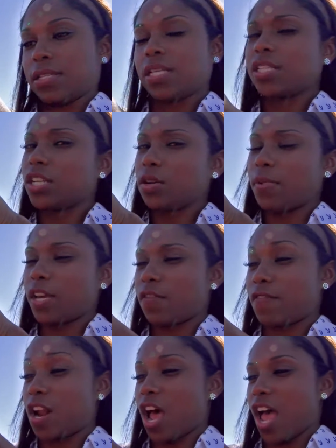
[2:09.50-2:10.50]
It's a little big
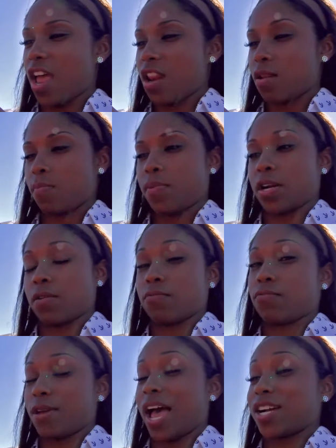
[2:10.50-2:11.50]
of a knot, but it
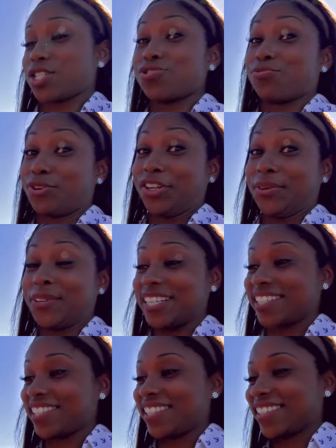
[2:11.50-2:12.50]
actually really
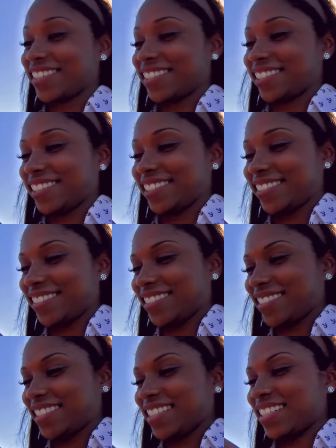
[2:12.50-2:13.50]
works.
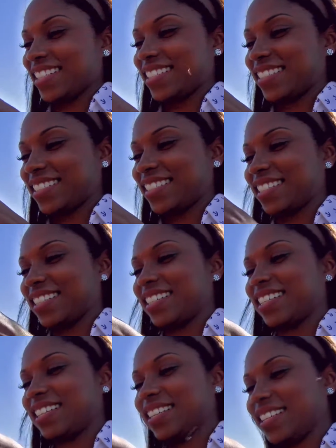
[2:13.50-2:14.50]
Now,
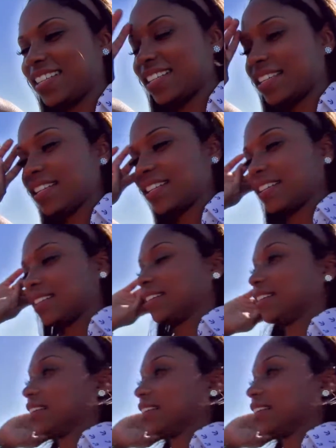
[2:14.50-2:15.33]
why this type of knot,